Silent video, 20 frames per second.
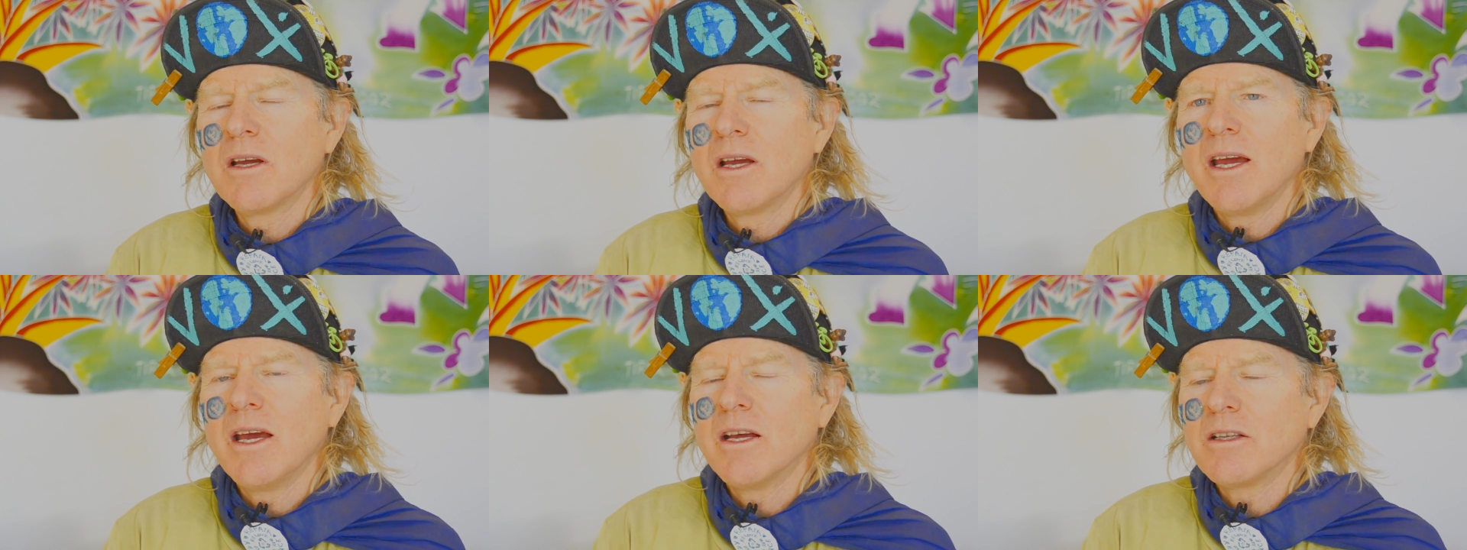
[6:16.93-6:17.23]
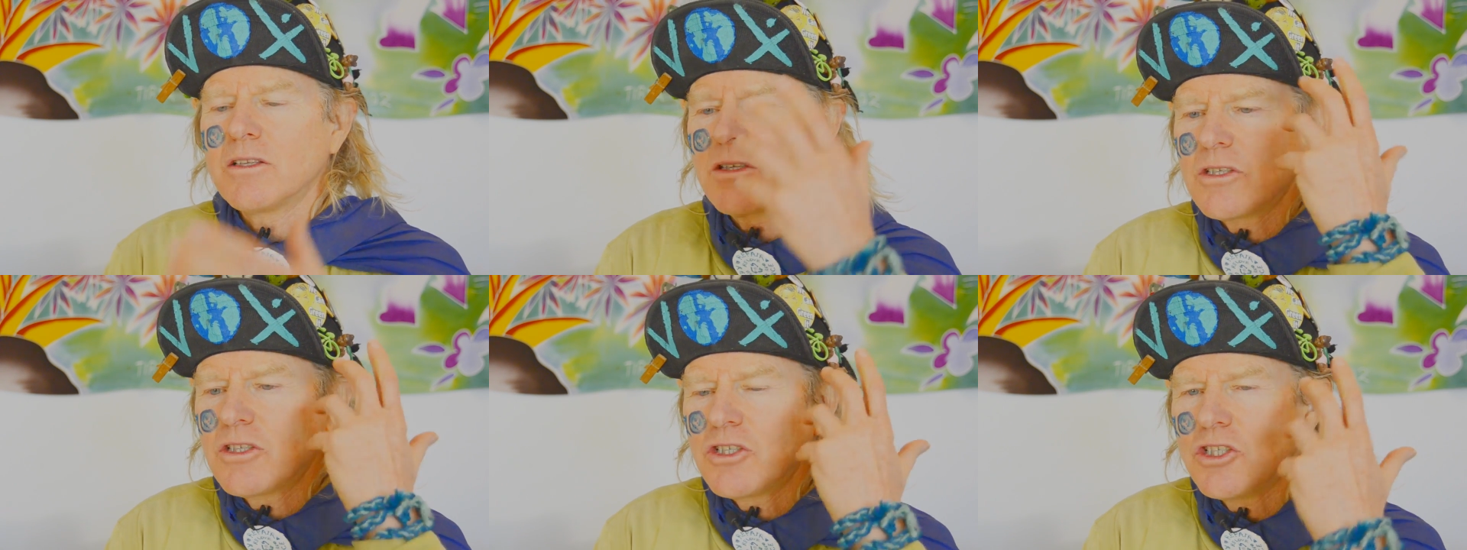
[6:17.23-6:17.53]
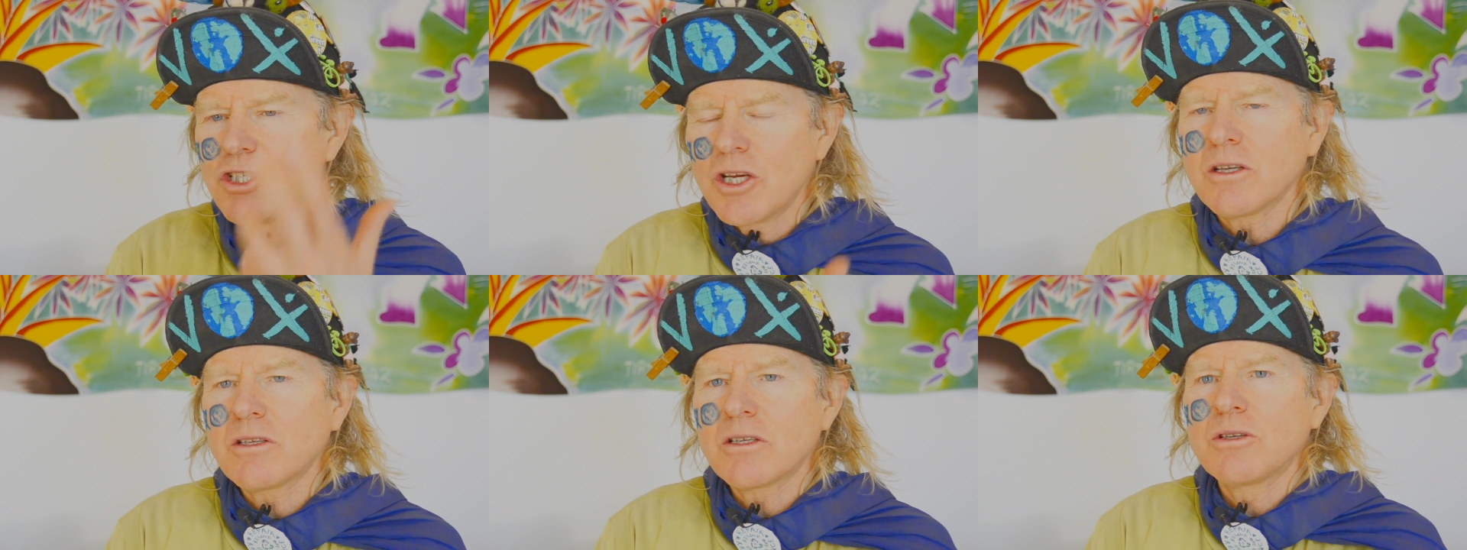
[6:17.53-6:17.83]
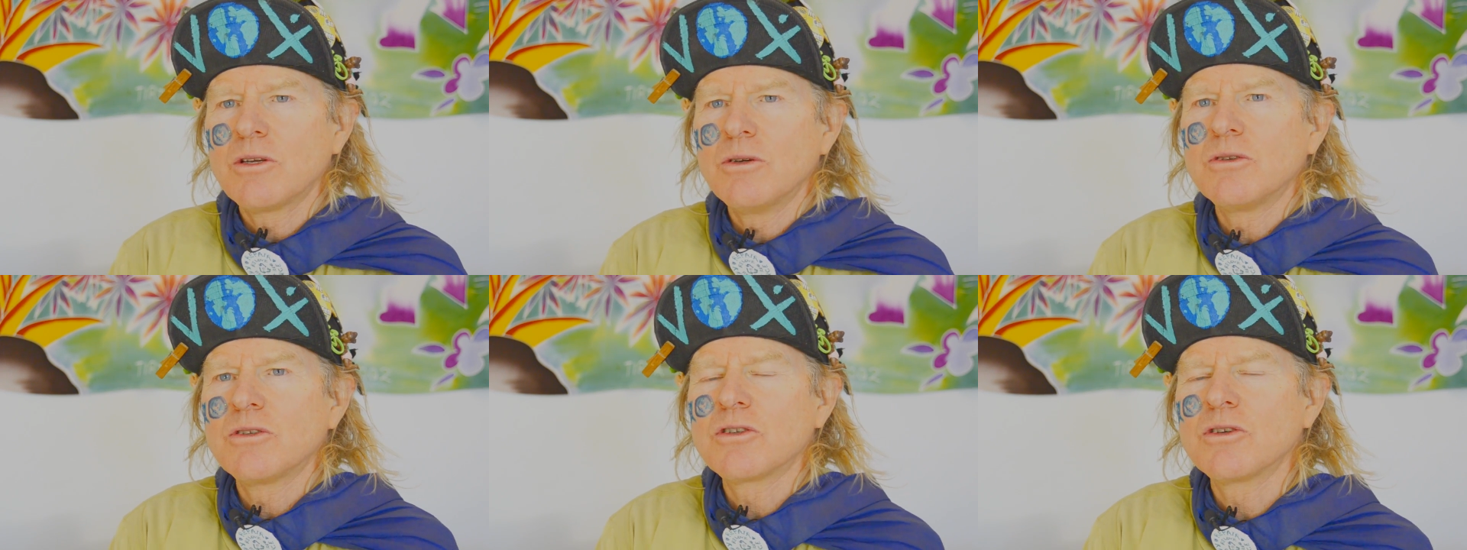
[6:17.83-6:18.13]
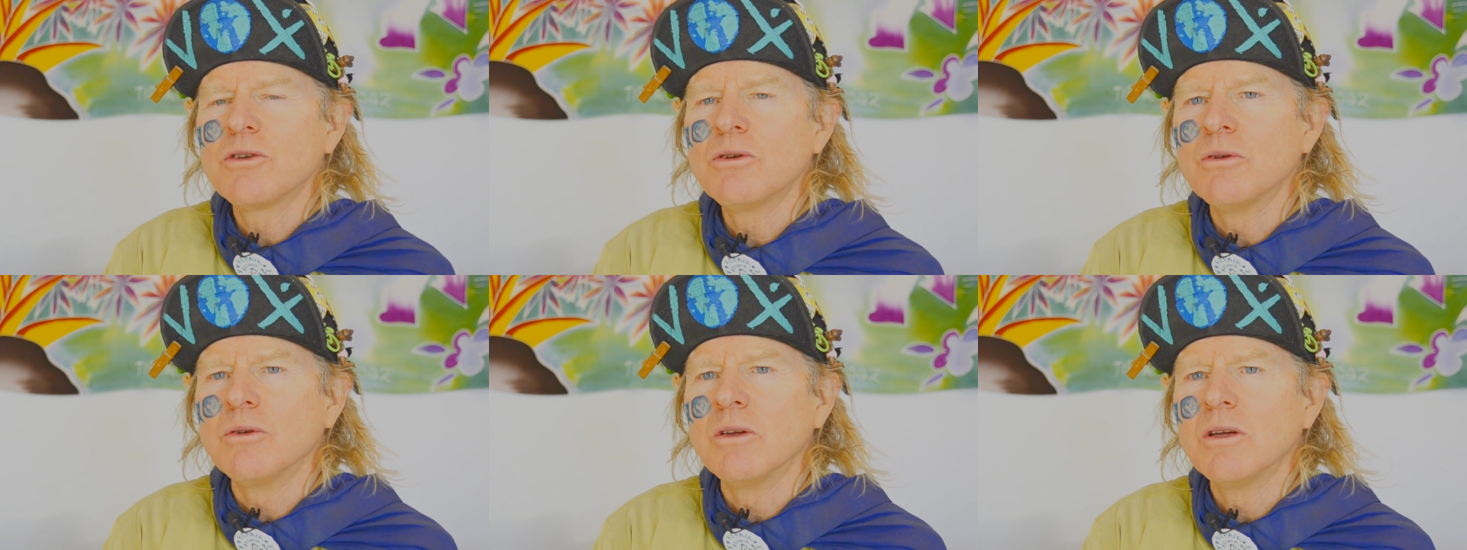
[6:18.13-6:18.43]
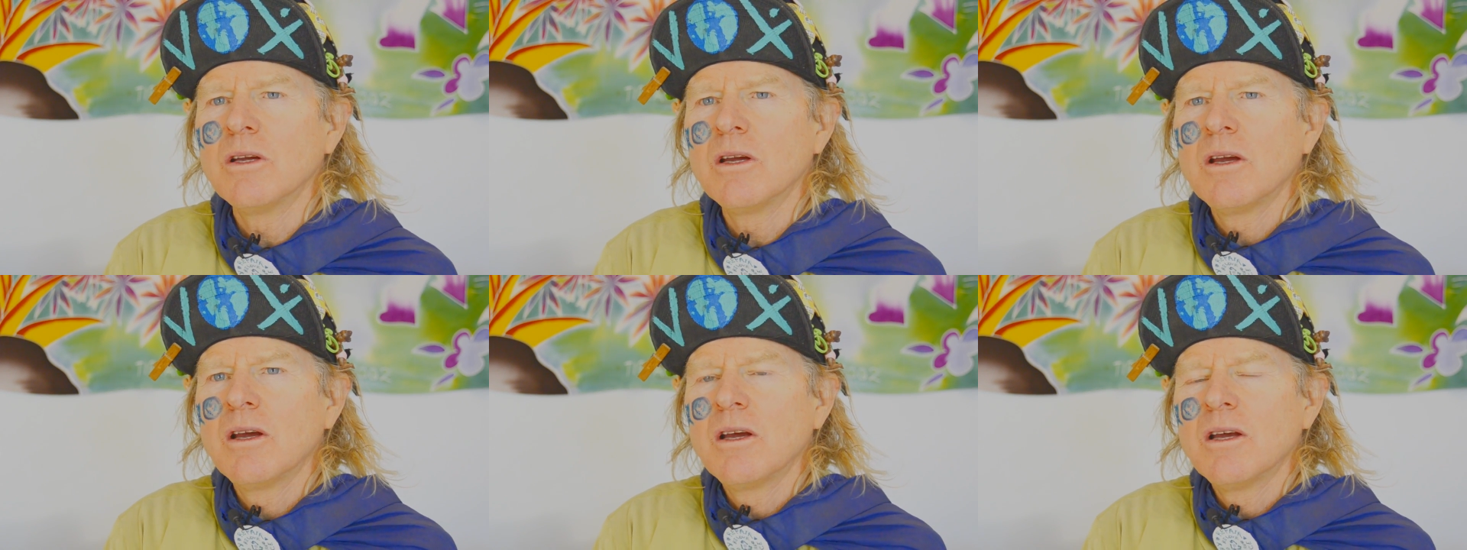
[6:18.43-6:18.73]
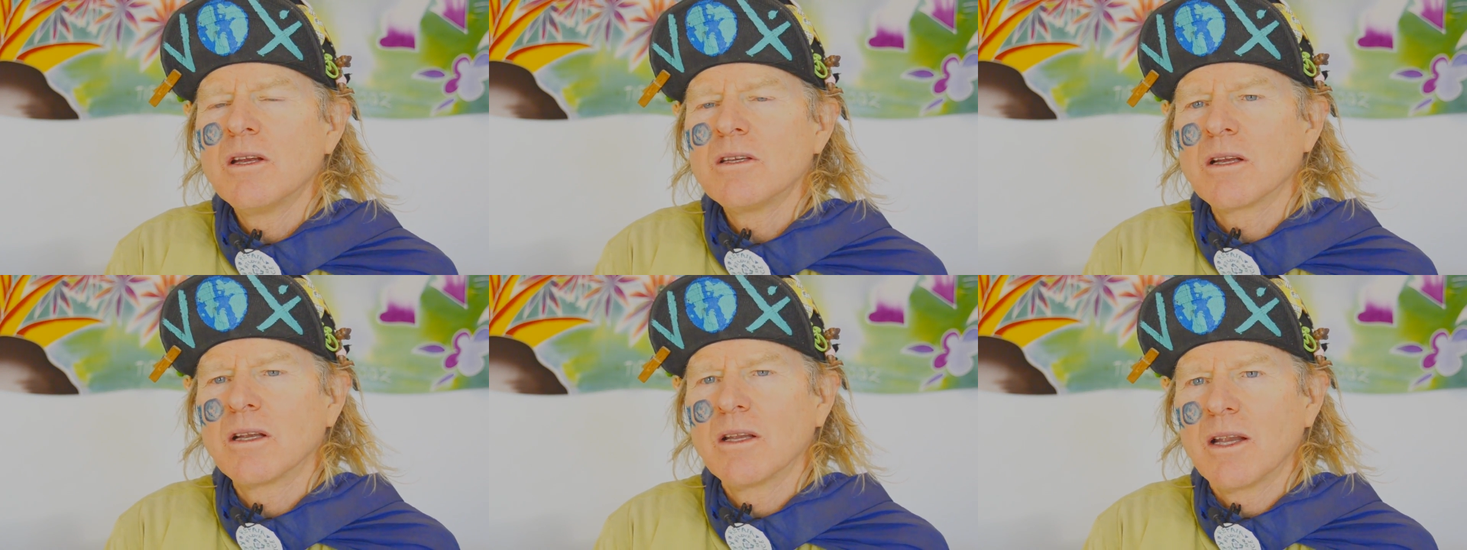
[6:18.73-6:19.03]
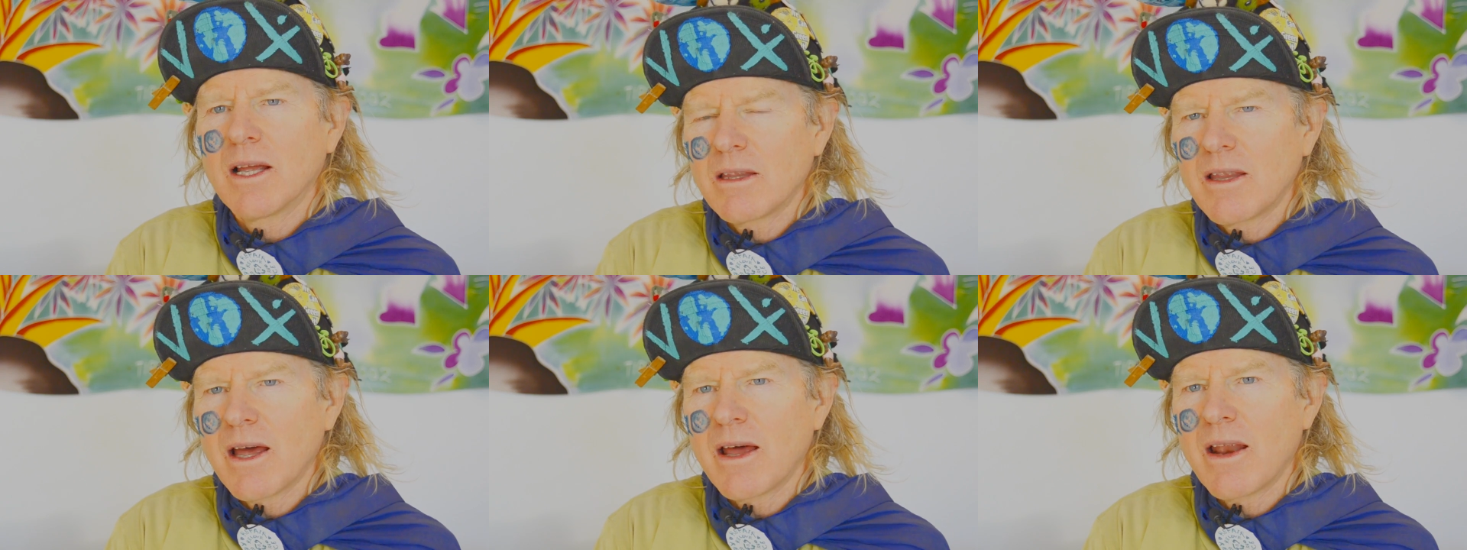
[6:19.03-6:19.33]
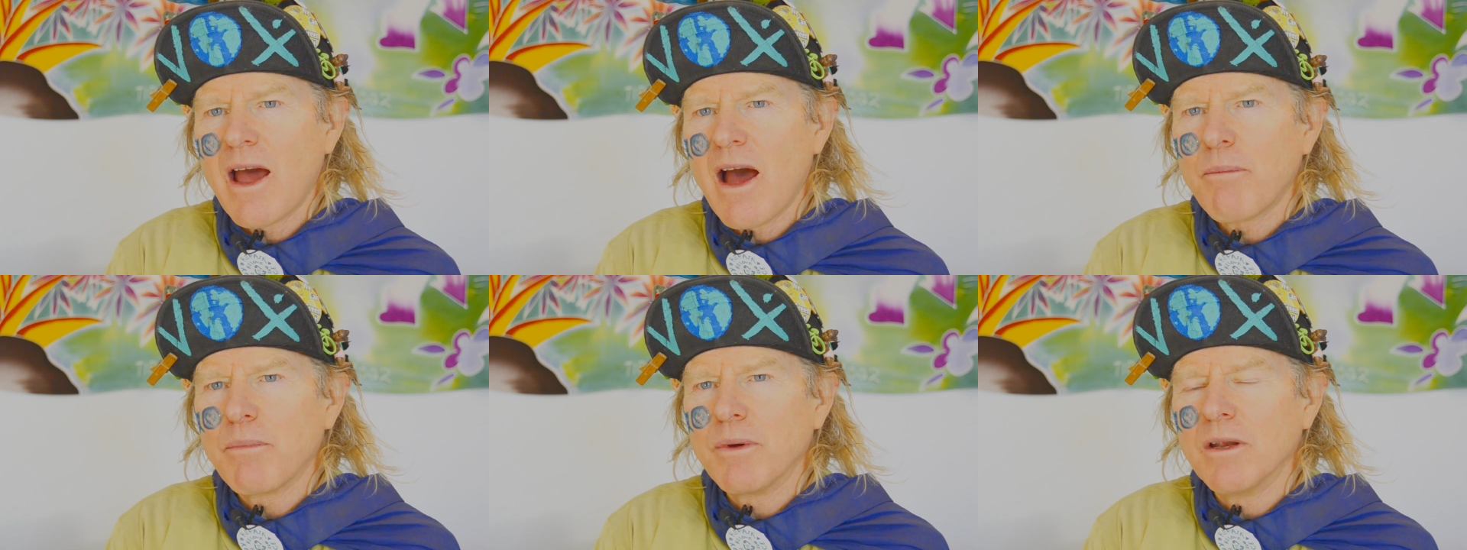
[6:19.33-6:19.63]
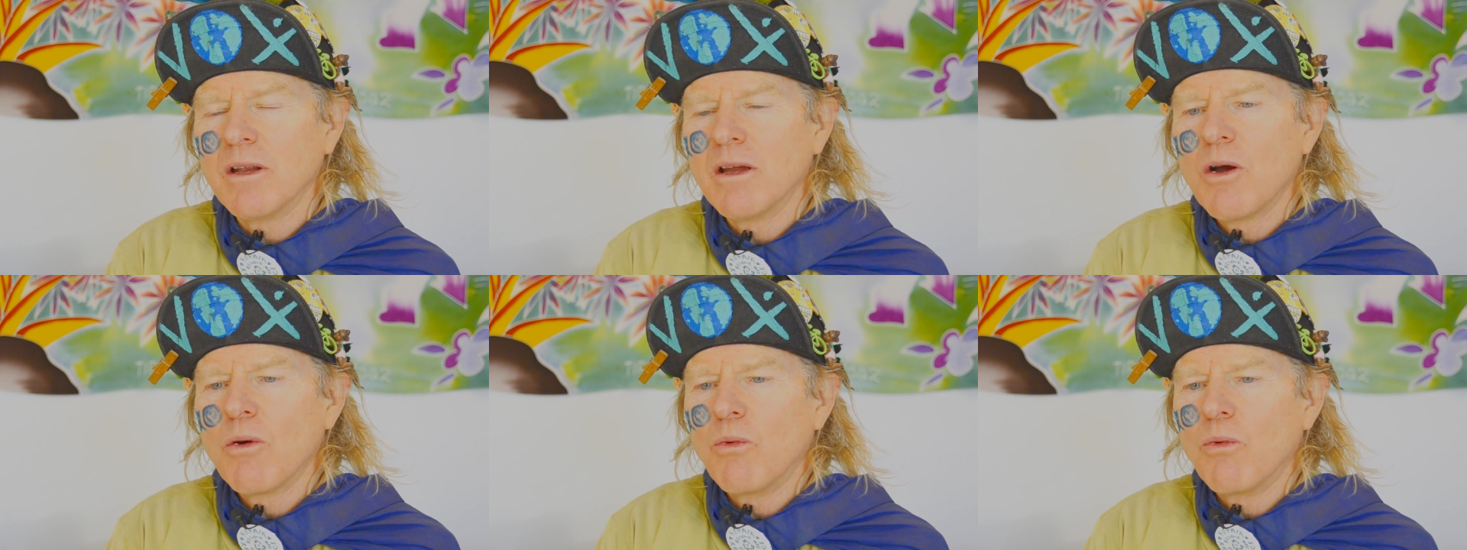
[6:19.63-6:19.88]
It's just too soon to let that happen.